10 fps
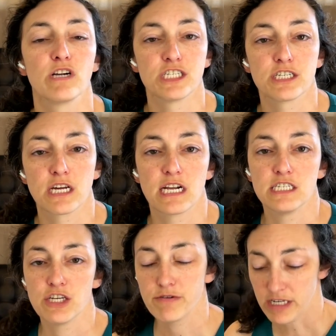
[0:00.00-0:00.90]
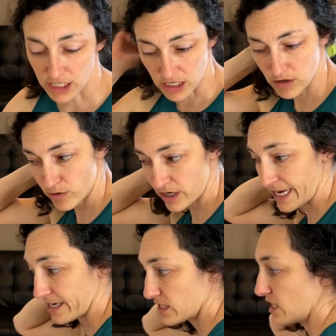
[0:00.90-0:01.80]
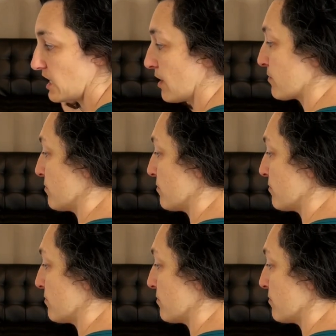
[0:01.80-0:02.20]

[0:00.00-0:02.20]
what you're going to do is you're going to work actually the upper